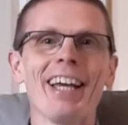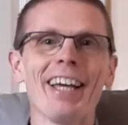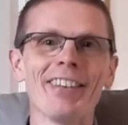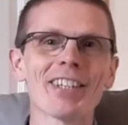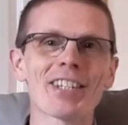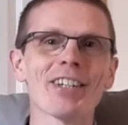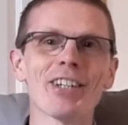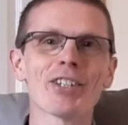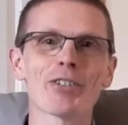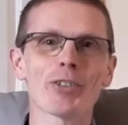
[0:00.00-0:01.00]
In this
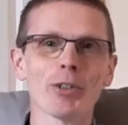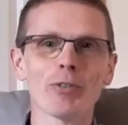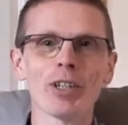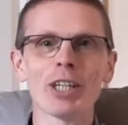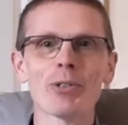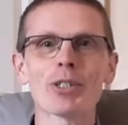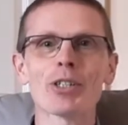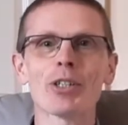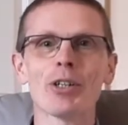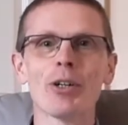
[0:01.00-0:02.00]
series of short
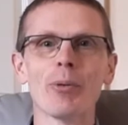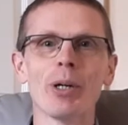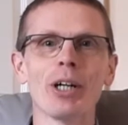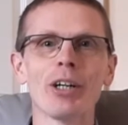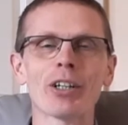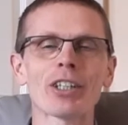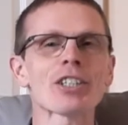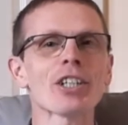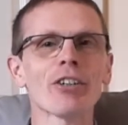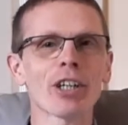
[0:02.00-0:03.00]
videos, we're
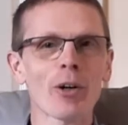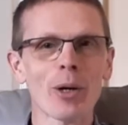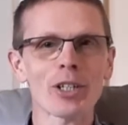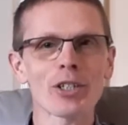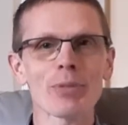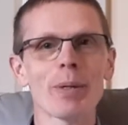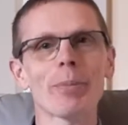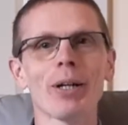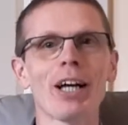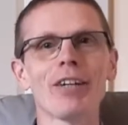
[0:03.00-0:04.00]
considering questions
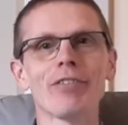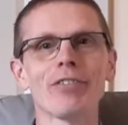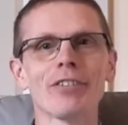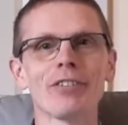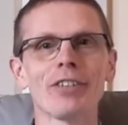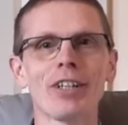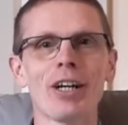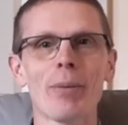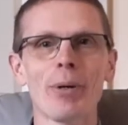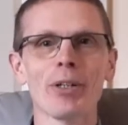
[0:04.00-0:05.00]
people have
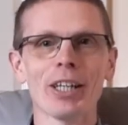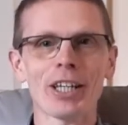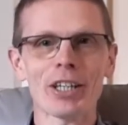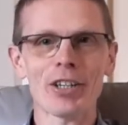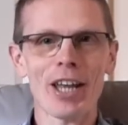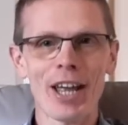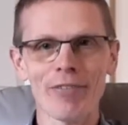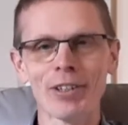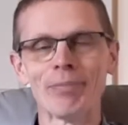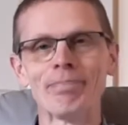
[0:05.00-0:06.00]
about getting to heaven.